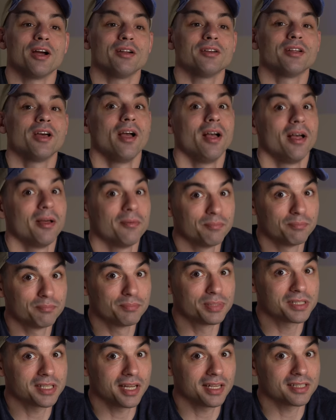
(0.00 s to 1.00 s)
around,
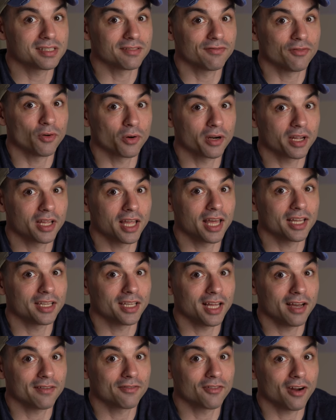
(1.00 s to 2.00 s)
besides the
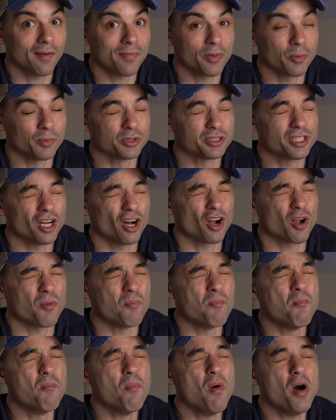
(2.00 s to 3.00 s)
4K live crop that we'll
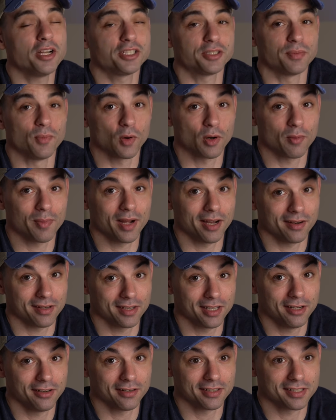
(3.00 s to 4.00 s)
talk much more
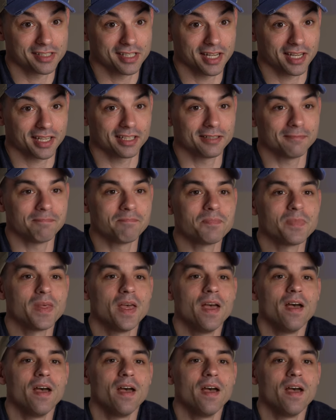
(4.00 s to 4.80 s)
about here in a second,